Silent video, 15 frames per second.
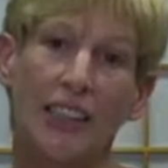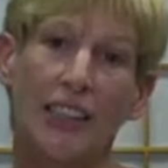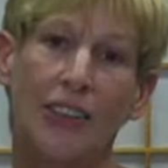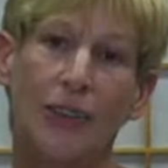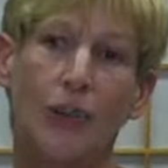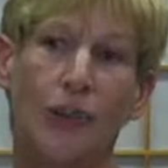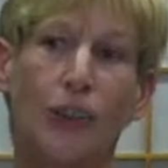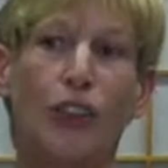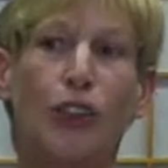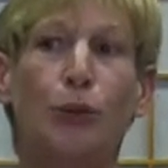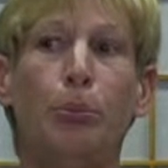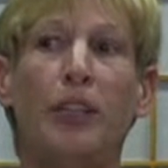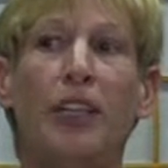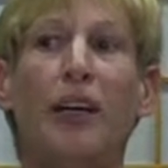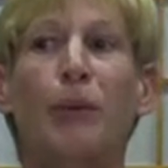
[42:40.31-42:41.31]
in order to
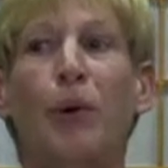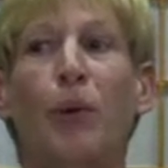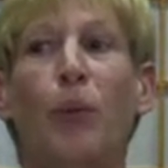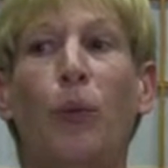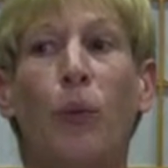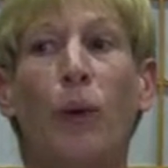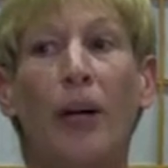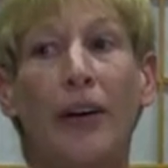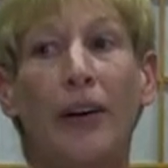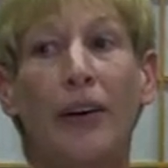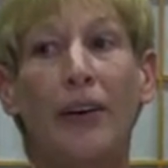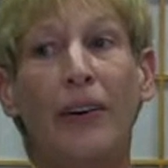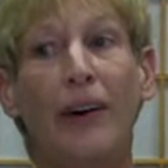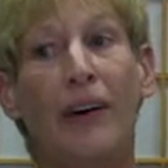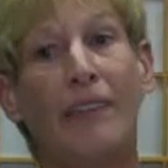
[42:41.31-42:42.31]
become
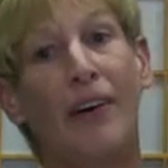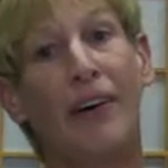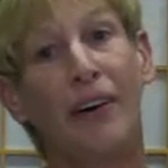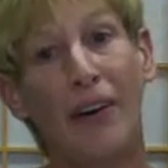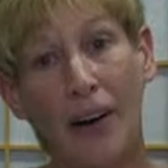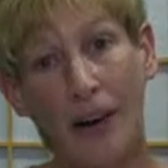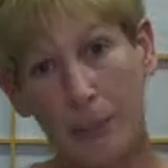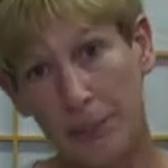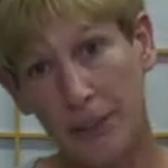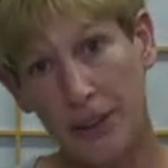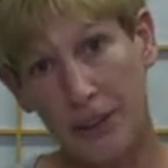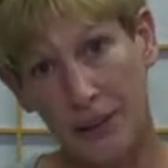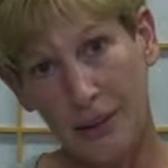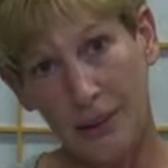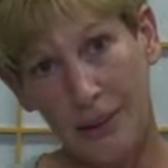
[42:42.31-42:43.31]
aware of our
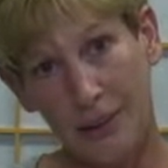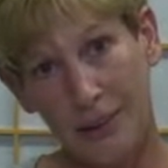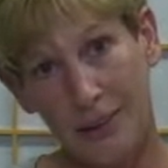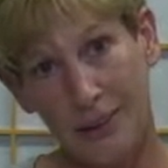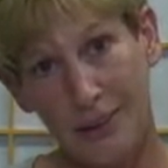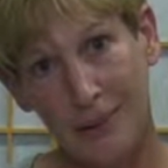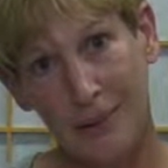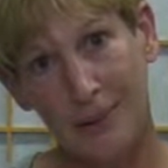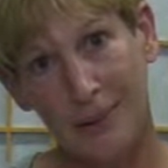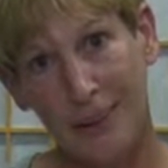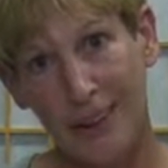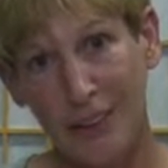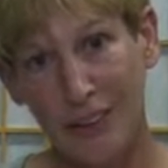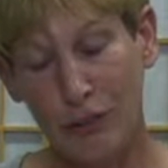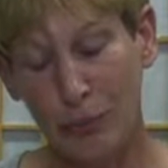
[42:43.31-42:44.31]
options
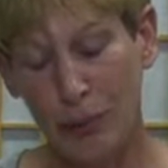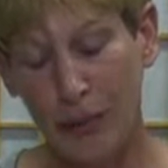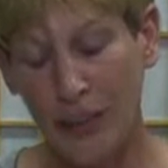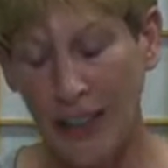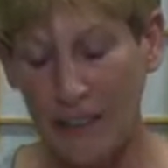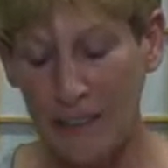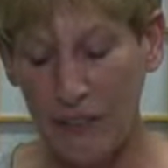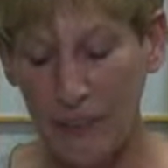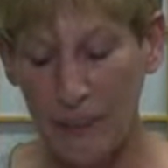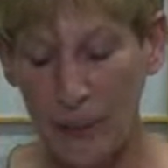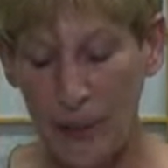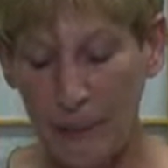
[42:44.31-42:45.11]
and different behavior